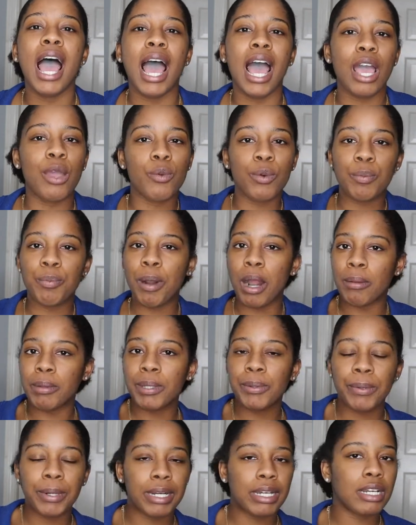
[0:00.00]
I would
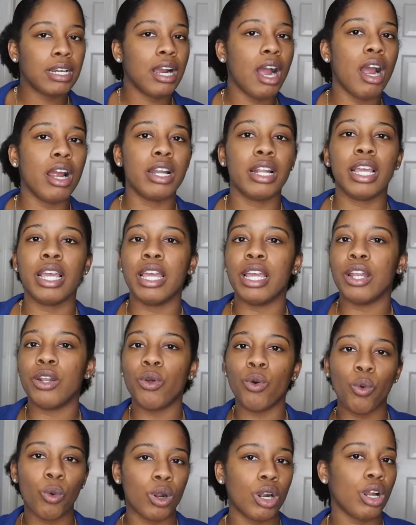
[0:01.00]
probably wear a cardigan
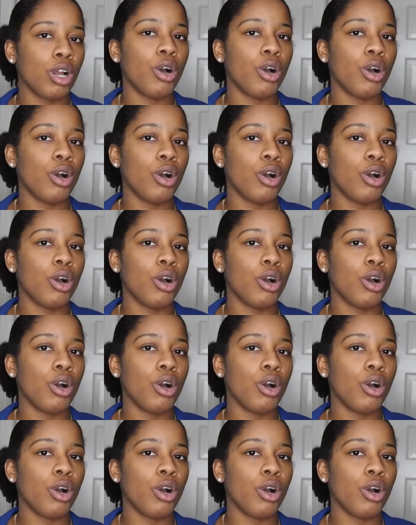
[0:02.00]
or